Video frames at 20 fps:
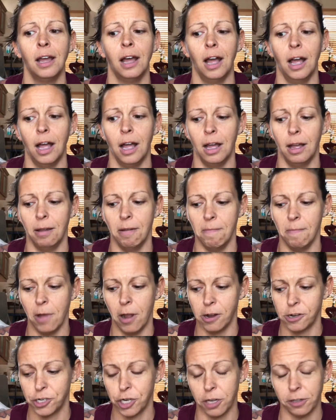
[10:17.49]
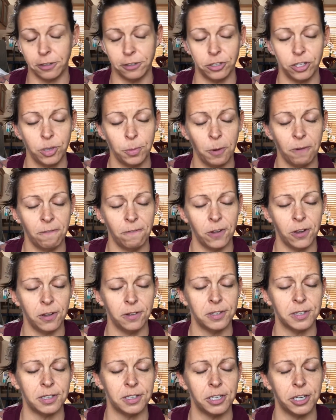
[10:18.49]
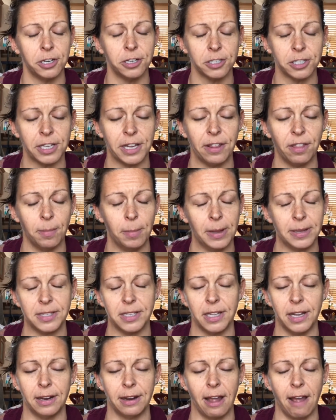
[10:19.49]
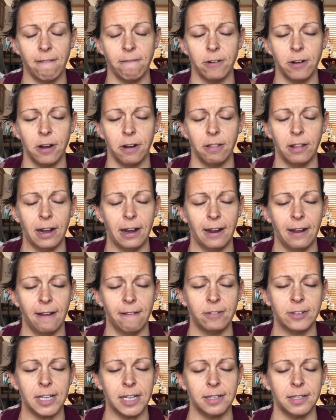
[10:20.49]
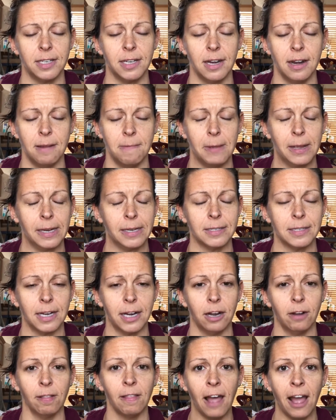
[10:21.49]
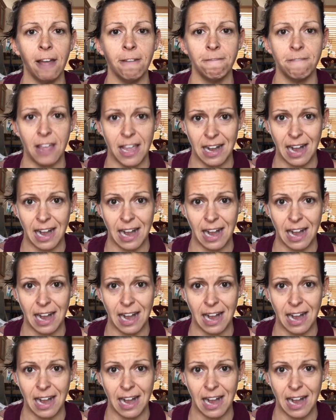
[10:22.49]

Our chocolate superfoods is seriously the best thing ever that I have tasted in my entire life.